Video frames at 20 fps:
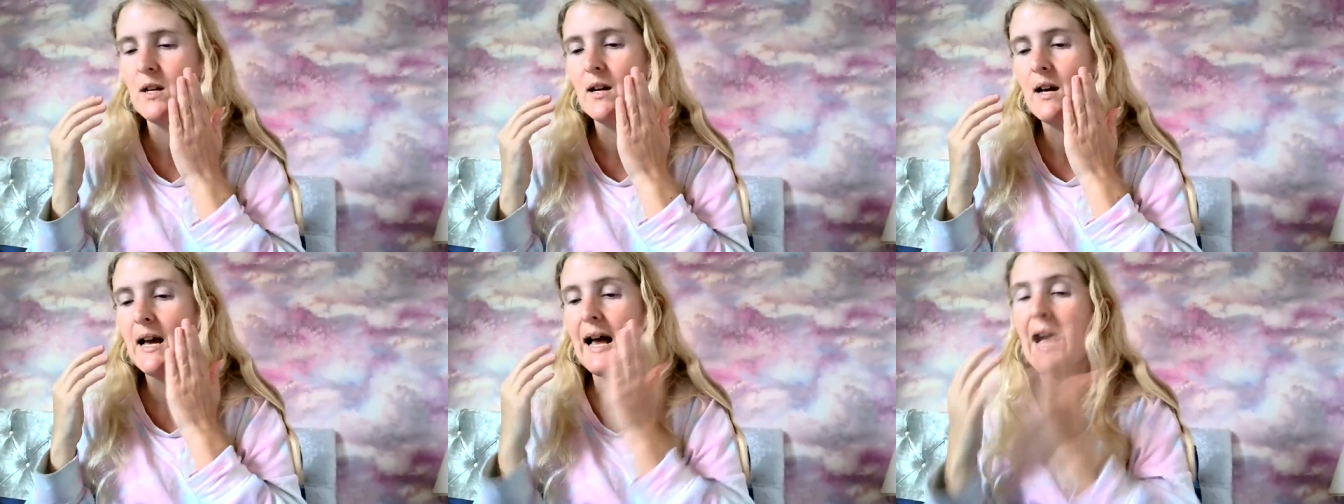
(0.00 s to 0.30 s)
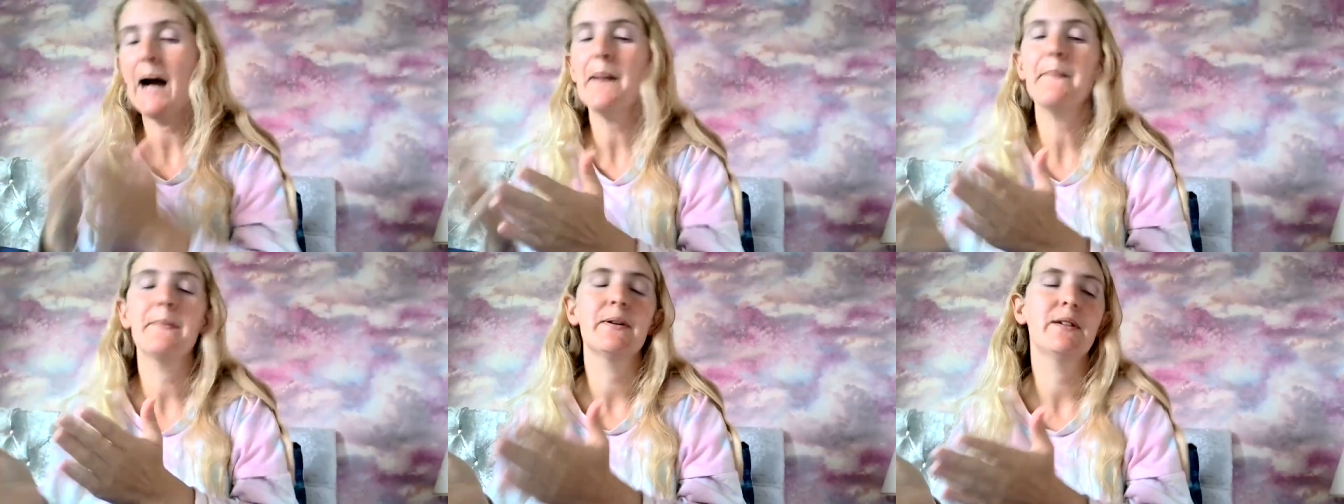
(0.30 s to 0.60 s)

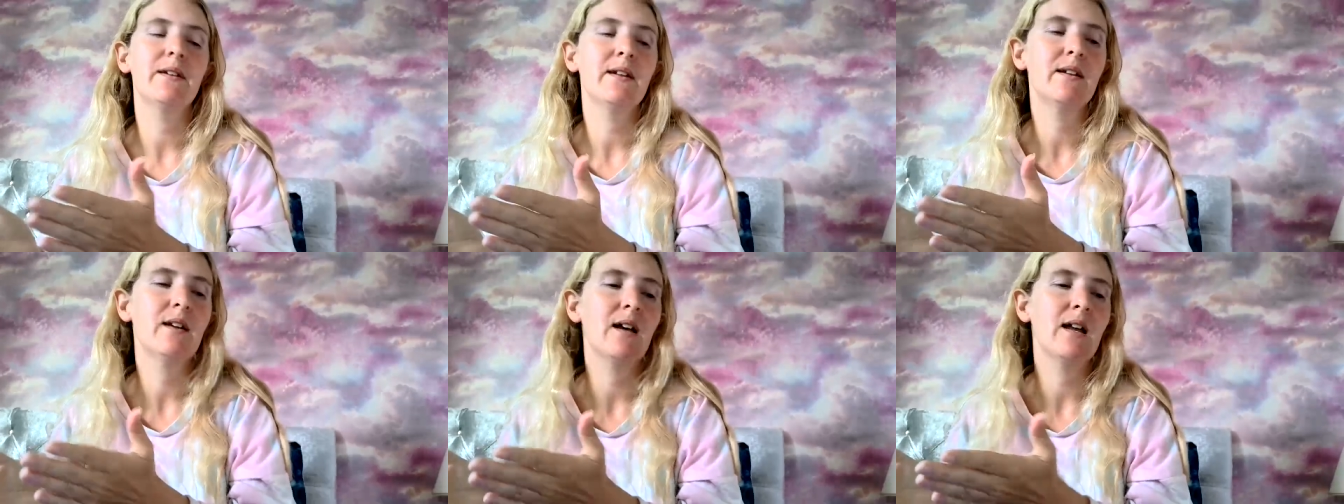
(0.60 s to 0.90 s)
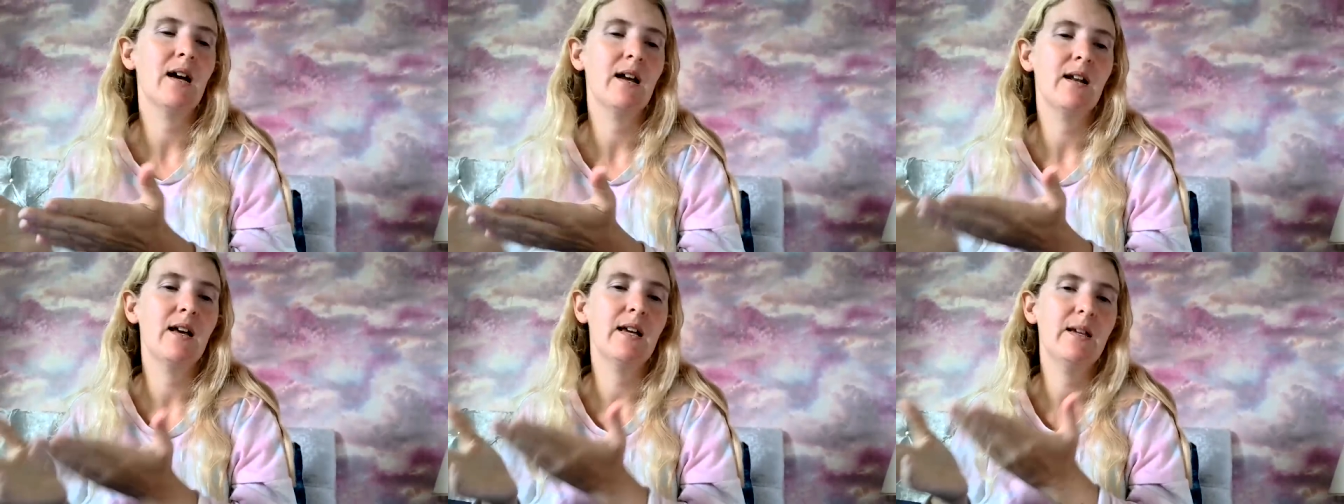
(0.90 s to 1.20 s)
happen and
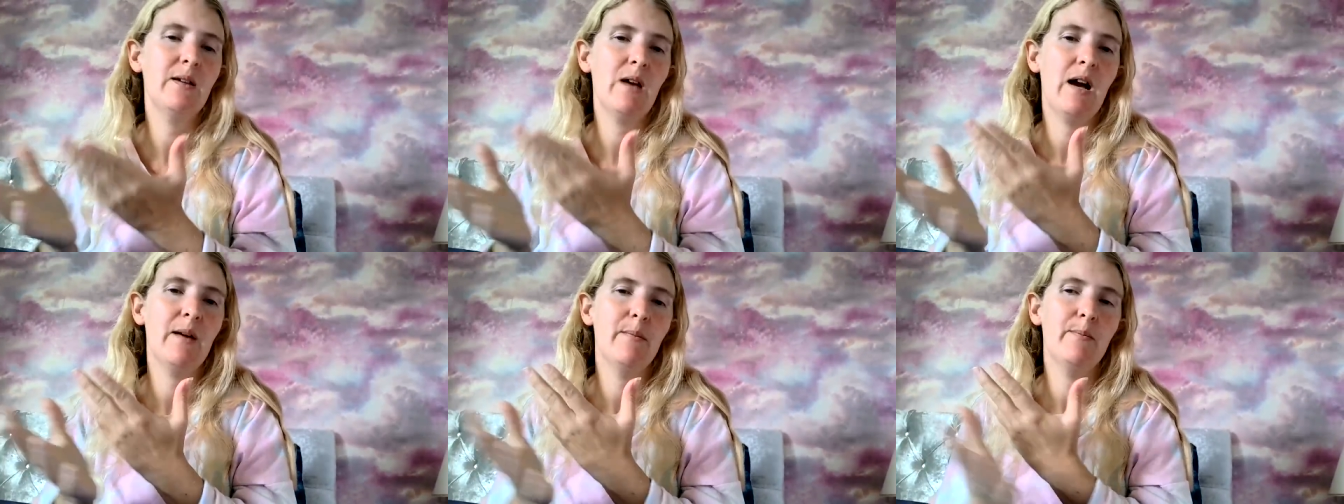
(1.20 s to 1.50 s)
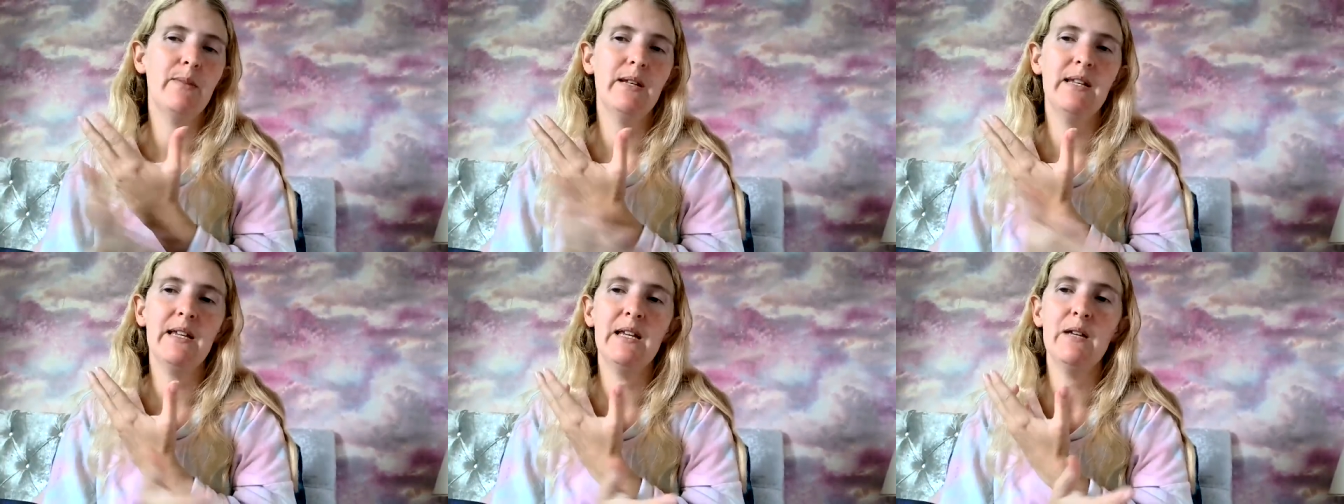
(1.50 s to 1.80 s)
I, and I, I
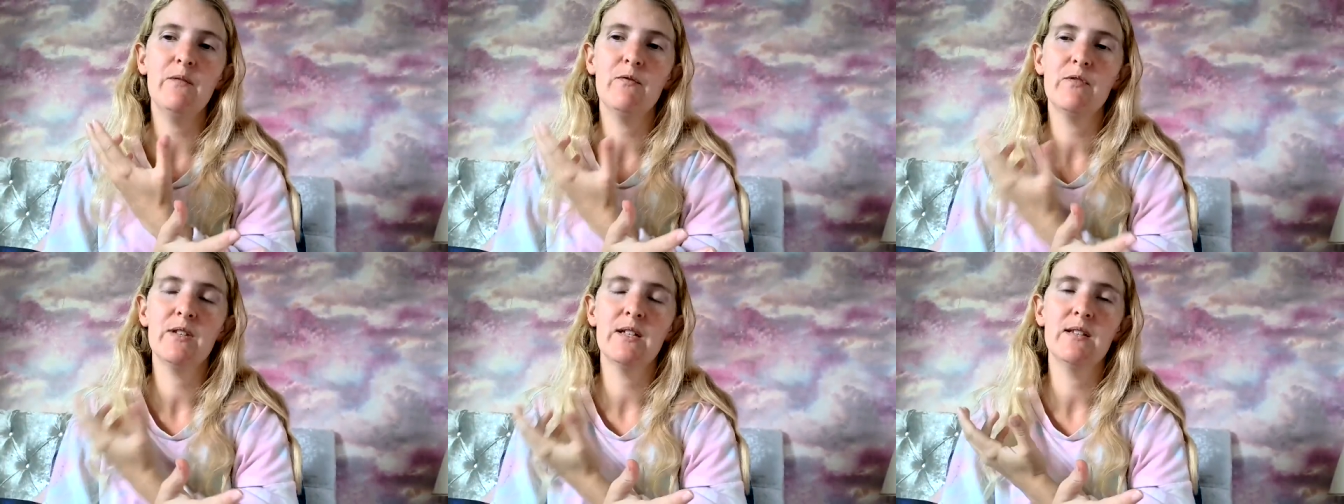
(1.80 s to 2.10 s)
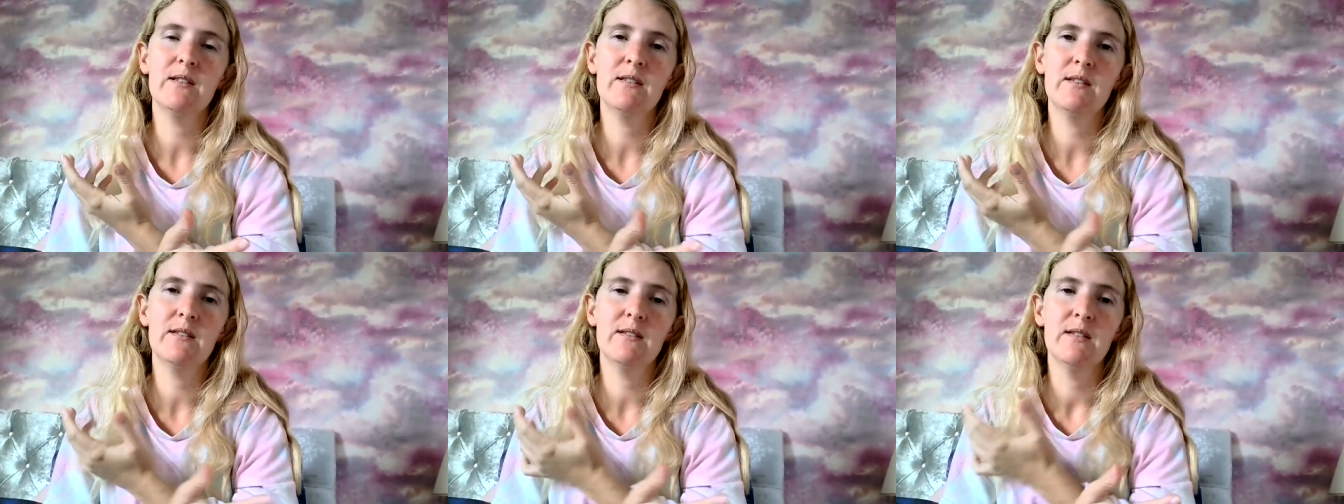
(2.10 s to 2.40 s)
believe that